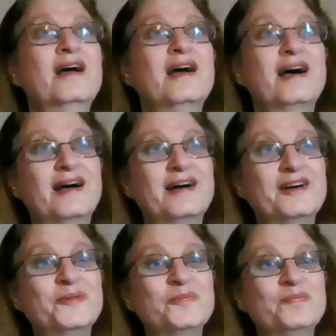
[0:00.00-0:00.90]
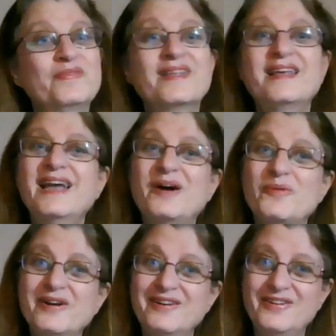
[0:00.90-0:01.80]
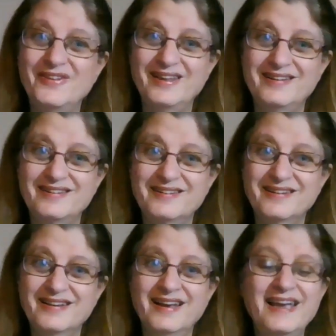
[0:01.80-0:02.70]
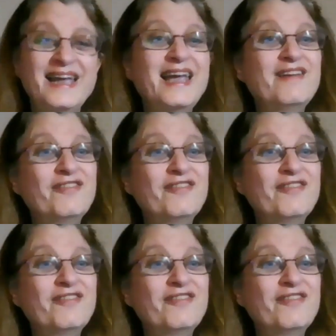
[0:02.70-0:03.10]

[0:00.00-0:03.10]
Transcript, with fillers: yeah, I want to do this. It feels right.